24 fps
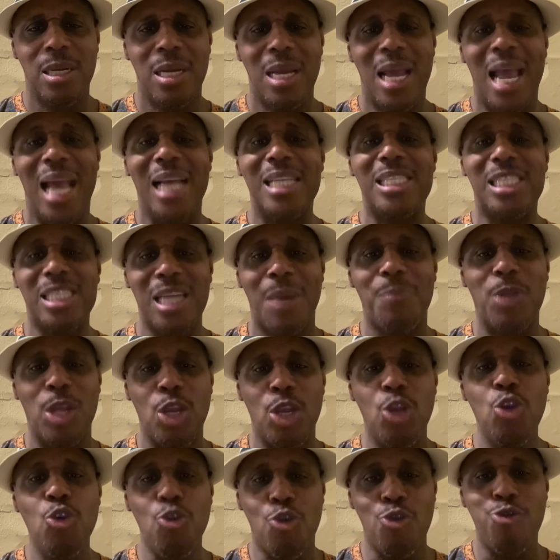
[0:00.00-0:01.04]
It's
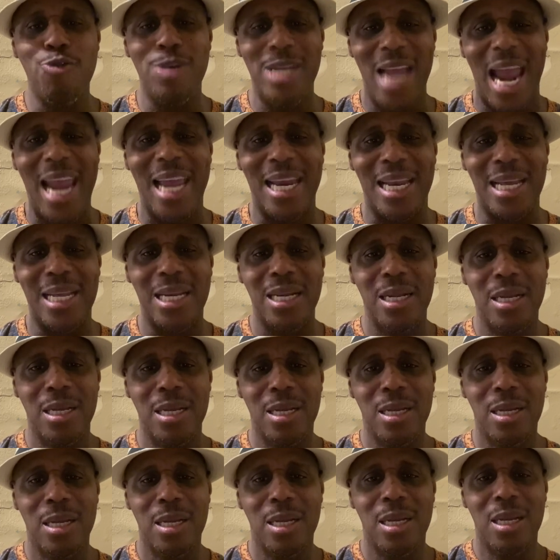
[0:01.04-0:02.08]
something you created.
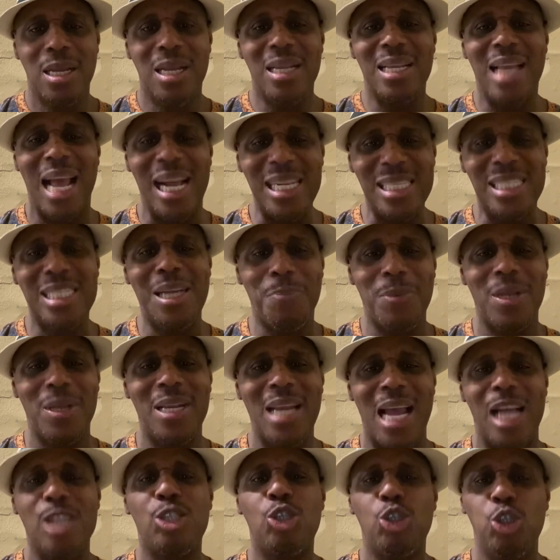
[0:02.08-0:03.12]
That's something
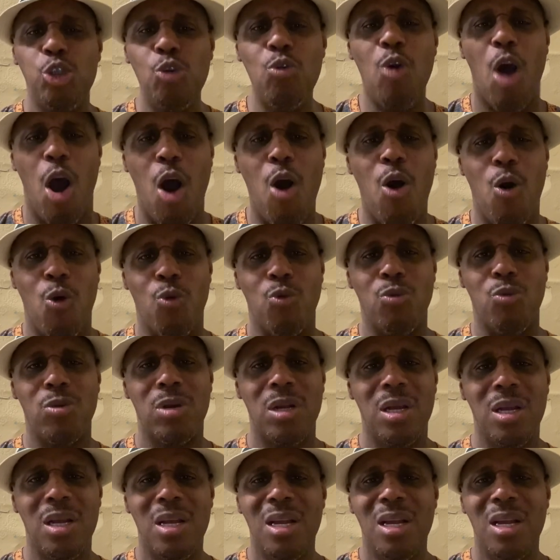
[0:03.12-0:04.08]
that you own.